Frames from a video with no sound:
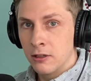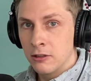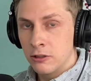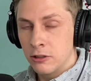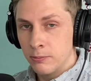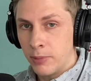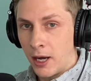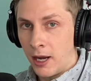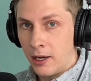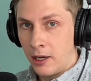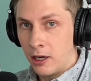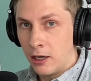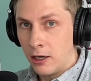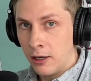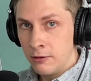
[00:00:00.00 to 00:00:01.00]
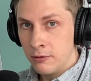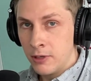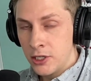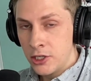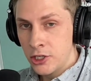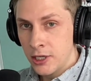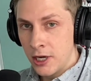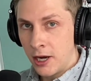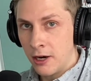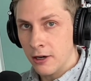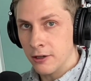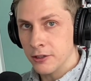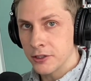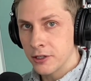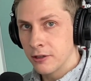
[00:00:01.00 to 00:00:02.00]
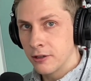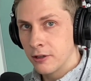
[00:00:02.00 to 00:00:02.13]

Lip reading: to buy 100 shares